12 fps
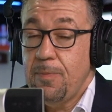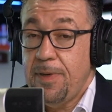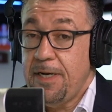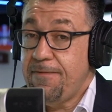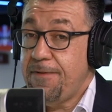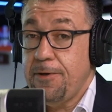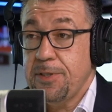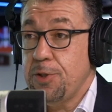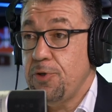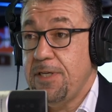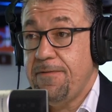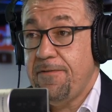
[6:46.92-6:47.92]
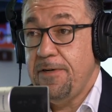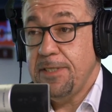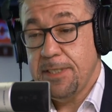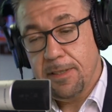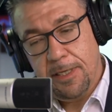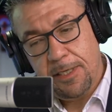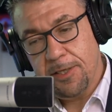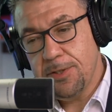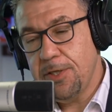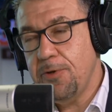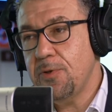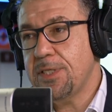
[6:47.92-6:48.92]
But if there is no difference, it
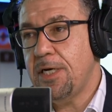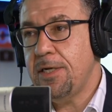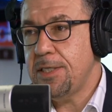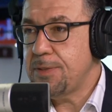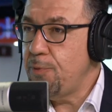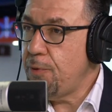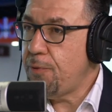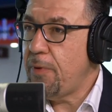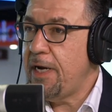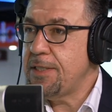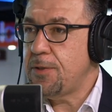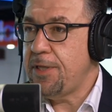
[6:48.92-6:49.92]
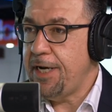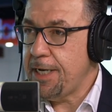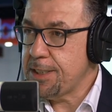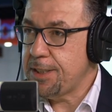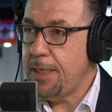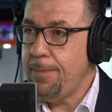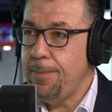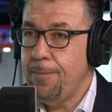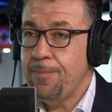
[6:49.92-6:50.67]
continues on smooth ride to the next step.